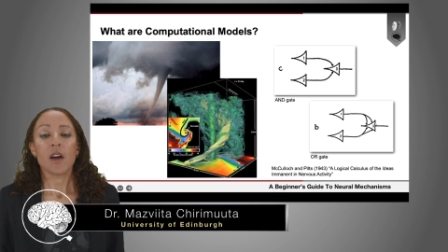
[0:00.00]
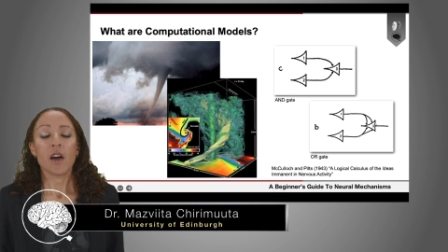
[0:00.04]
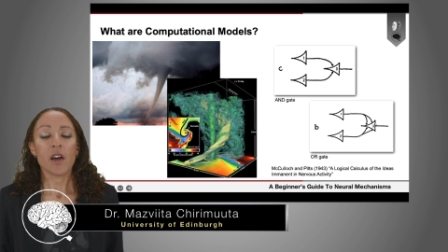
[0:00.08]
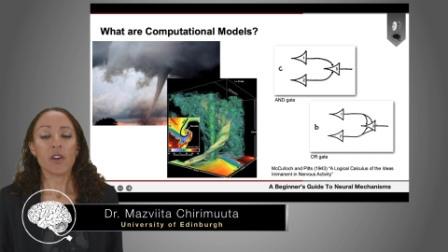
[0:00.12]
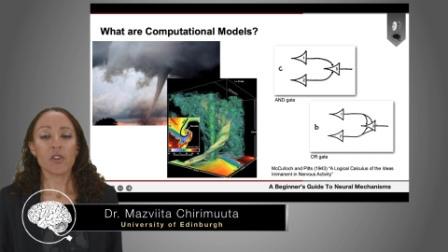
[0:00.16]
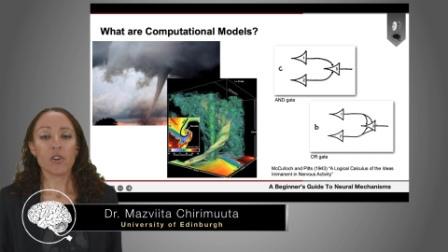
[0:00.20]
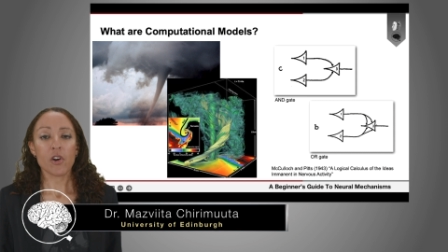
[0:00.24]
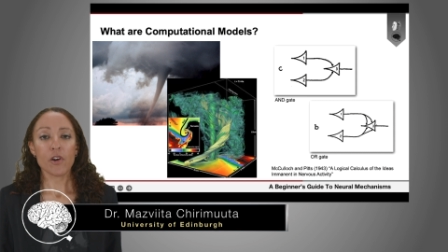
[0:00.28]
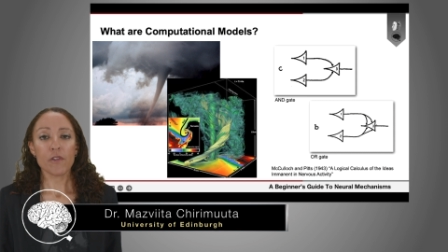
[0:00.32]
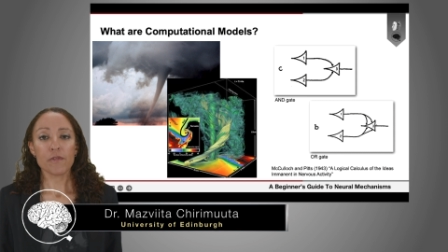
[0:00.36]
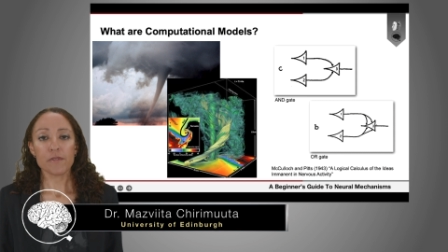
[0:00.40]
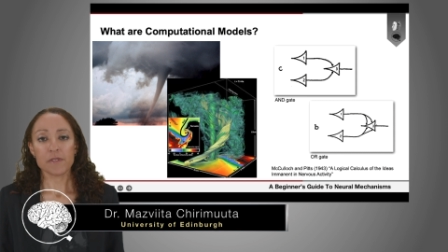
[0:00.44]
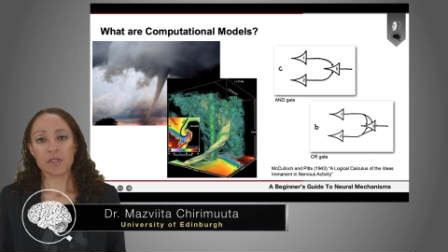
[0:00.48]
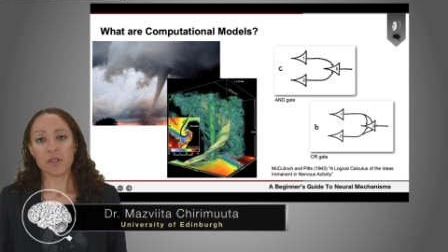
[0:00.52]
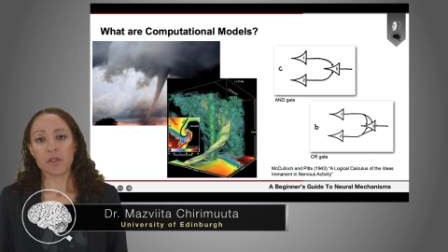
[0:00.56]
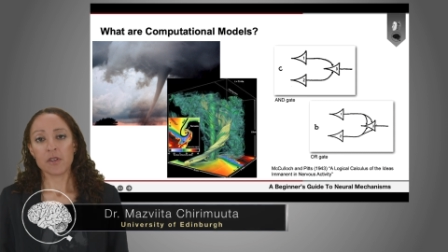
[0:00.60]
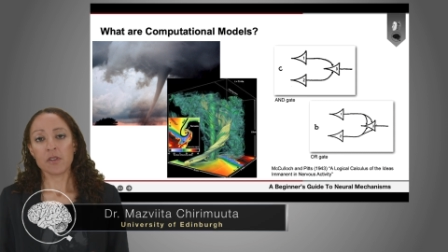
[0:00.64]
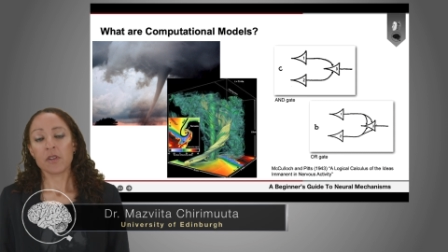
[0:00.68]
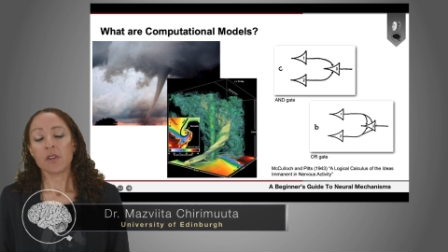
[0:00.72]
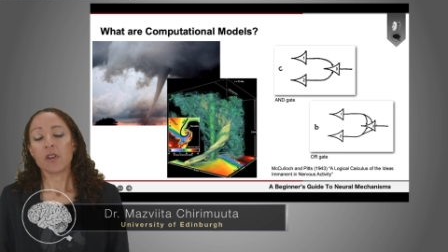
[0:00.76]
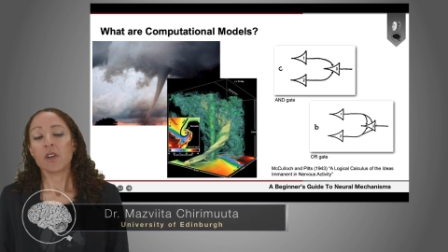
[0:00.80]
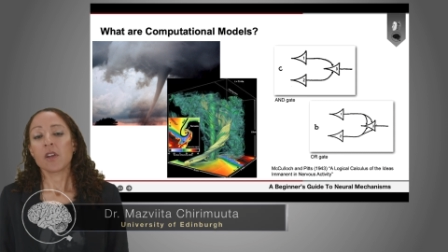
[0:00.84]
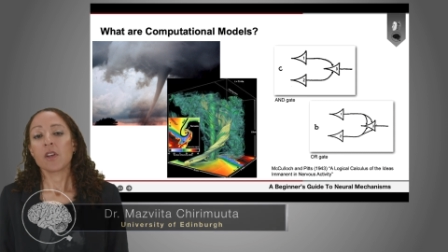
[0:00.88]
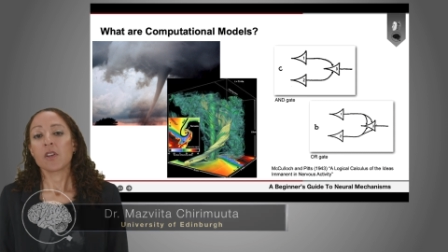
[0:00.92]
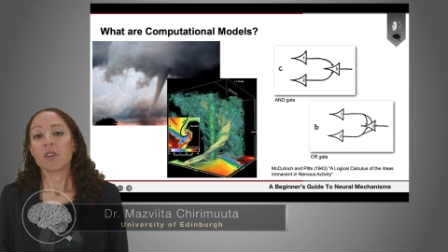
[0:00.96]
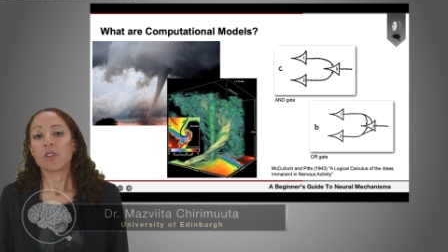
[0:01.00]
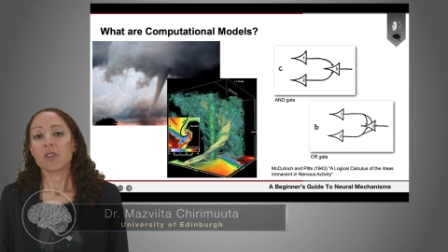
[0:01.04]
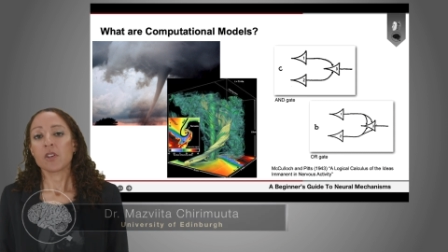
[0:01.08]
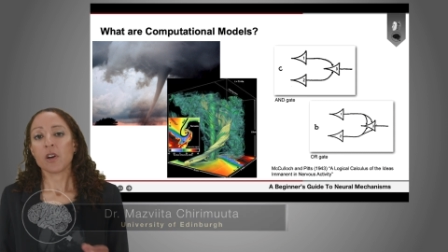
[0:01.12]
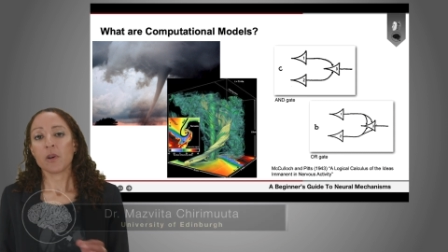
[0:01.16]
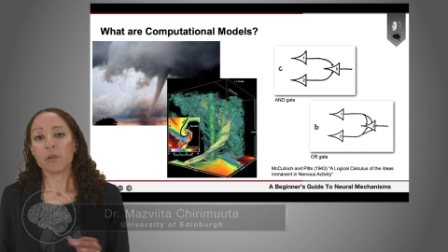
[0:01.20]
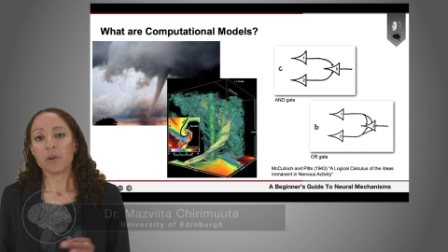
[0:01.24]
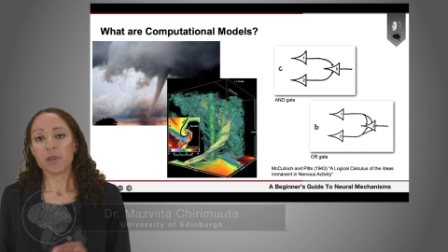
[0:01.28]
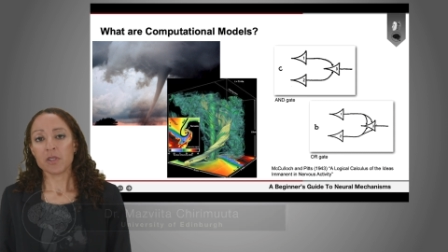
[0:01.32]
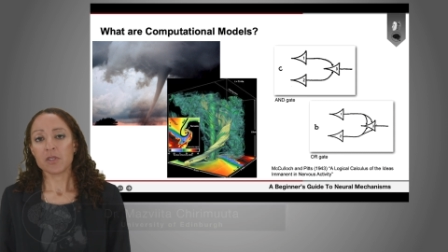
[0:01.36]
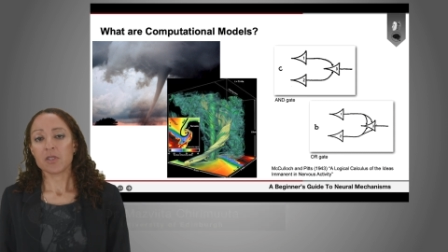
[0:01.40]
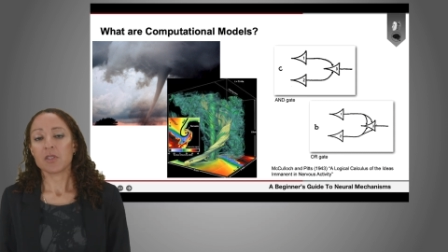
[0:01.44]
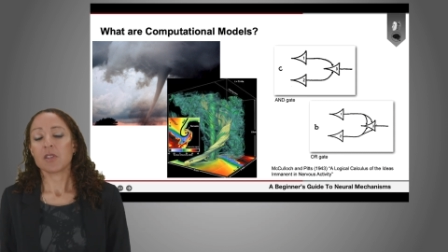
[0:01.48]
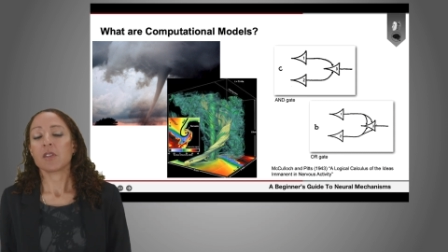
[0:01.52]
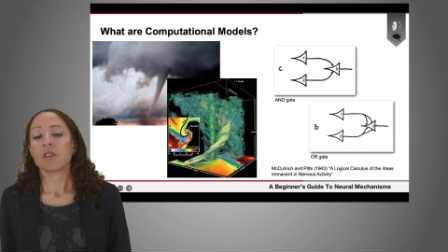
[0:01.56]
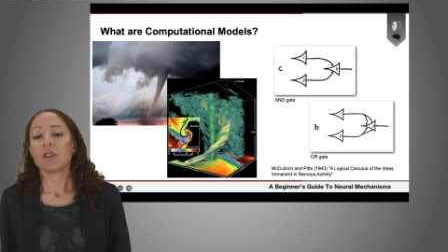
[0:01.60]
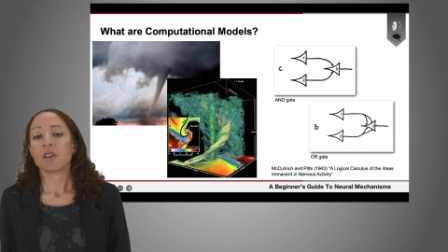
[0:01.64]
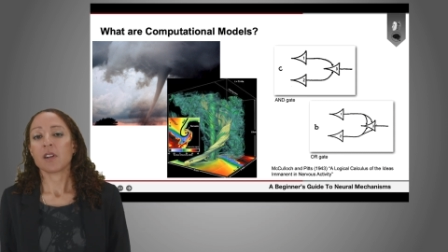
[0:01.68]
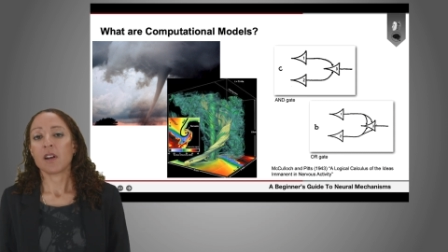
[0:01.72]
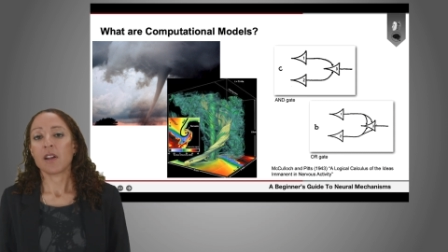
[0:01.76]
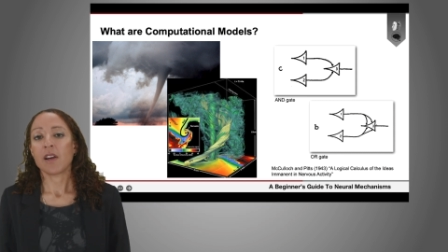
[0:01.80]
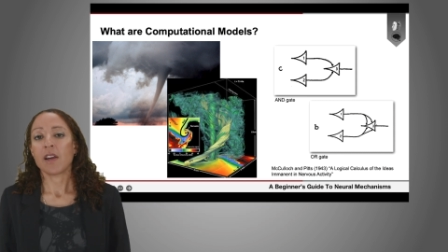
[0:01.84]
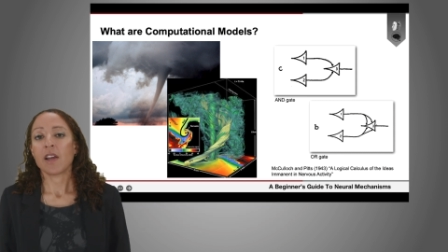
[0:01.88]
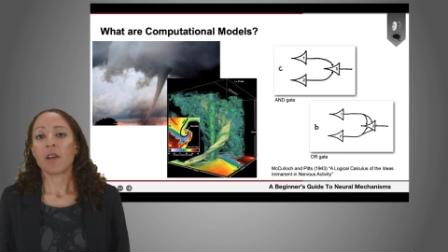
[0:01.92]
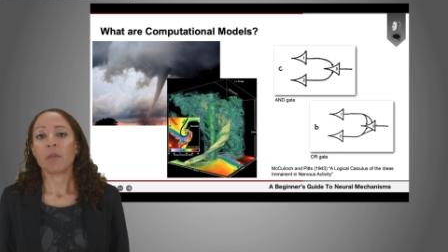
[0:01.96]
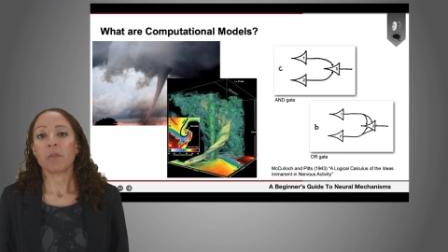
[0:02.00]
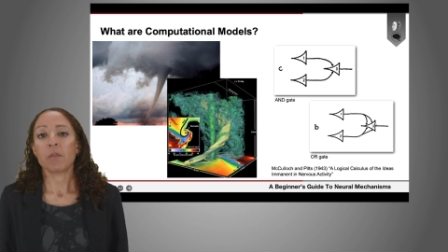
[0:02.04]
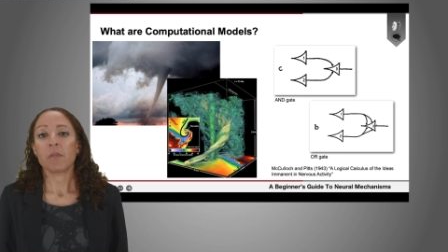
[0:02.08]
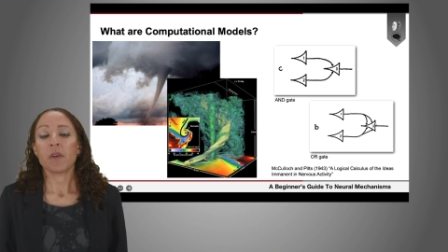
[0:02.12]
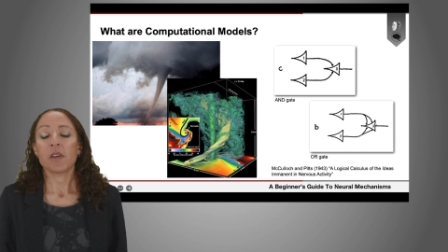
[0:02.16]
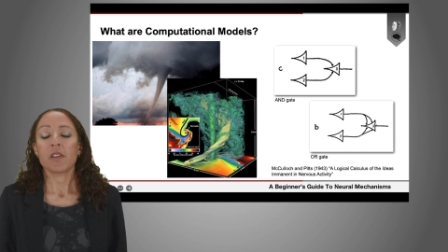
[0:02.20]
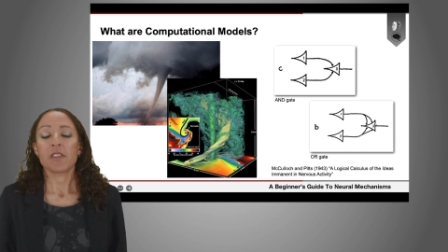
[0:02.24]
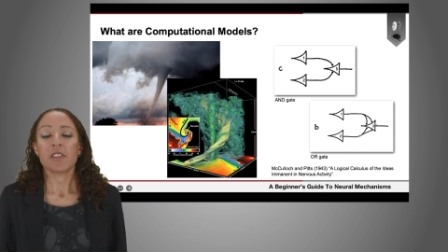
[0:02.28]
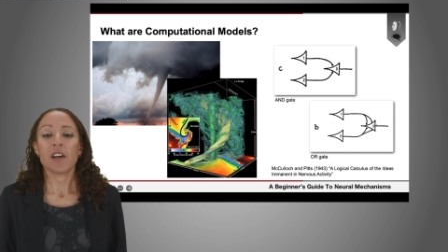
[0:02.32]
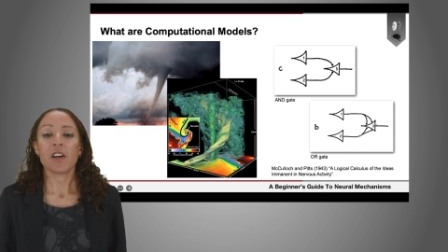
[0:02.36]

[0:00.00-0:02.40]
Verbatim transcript: and often go into the claim